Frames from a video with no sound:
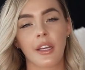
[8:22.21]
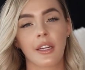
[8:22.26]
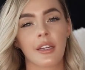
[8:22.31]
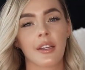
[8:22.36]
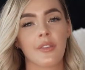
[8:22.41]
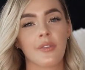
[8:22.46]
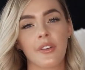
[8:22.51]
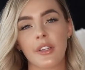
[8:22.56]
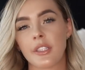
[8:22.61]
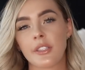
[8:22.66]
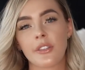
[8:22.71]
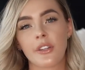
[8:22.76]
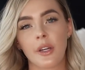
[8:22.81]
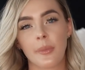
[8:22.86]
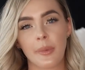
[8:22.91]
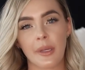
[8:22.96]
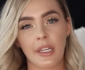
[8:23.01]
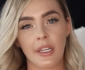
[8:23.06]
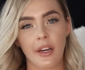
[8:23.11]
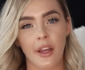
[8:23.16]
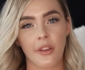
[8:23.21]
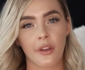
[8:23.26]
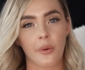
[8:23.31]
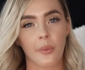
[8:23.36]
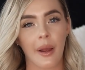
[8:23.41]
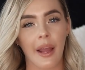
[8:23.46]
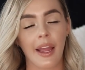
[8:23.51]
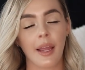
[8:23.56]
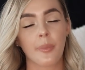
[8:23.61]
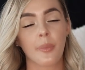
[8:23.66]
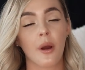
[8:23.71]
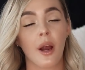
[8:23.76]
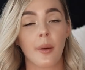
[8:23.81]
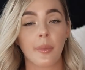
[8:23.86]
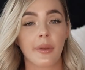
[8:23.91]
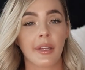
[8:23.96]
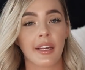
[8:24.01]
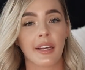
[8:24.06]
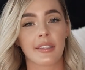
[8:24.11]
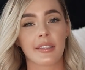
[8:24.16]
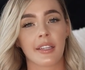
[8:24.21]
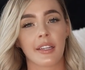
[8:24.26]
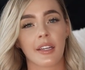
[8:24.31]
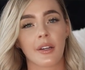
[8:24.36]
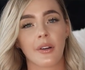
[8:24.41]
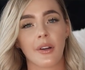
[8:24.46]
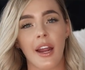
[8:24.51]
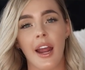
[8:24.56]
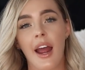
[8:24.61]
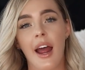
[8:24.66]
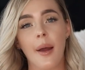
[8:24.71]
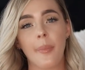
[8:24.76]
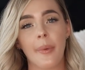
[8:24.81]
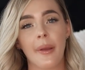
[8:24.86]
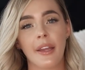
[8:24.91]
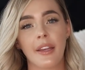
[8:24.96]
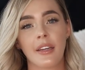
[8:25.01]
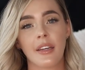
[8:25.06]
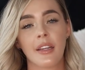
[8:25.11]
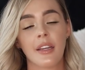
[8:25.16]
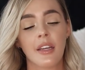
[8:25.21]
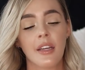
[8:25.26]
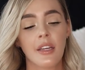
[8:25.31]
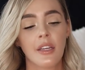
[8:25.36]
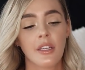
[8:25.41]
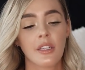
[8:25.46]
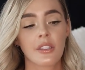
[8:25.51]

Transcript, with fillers: and convince her to be another way probably isn't going to happen.